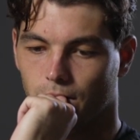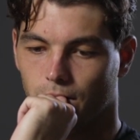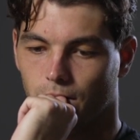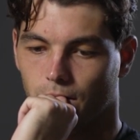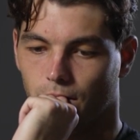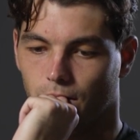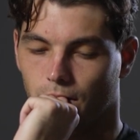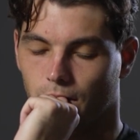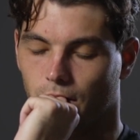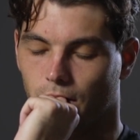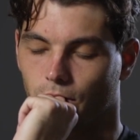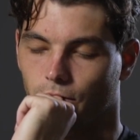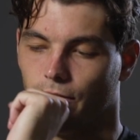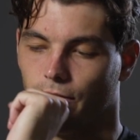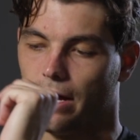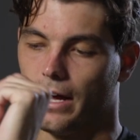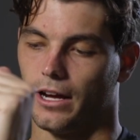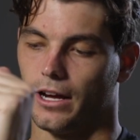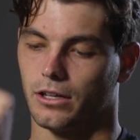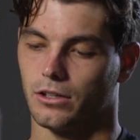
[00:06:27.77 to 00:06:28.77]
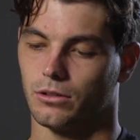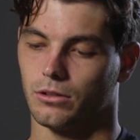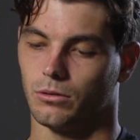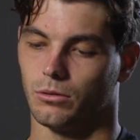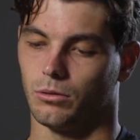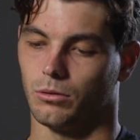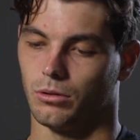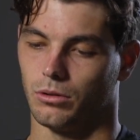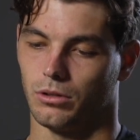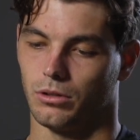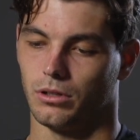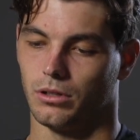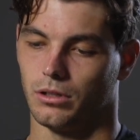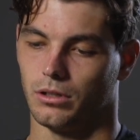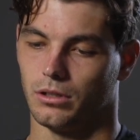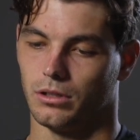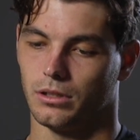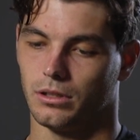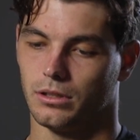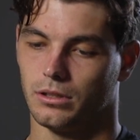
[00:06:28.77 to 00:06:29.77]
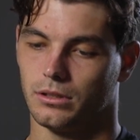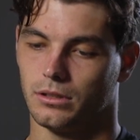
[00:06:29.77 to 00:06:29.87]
Novak or